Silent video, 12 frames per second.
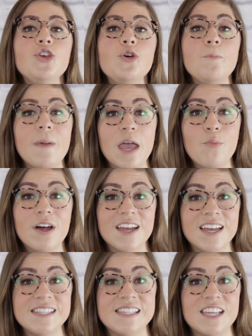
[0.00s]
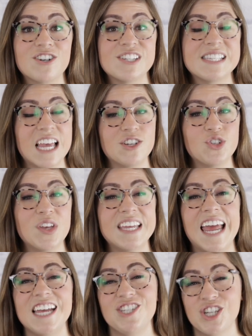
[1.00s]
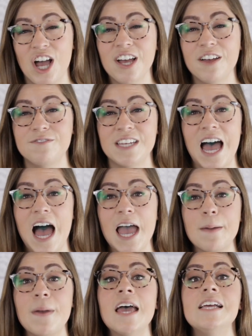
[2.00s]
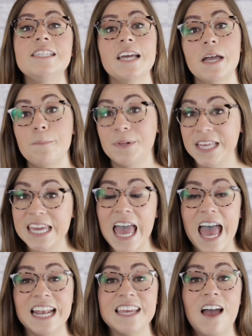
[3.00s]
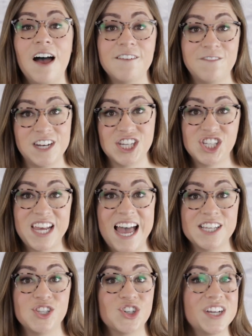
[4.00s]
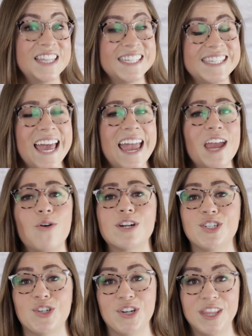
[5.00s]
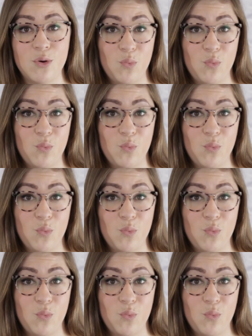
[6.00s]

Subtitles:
you may want to consider scheduling a chunk of time to complete any unfinished tasks during the day or during the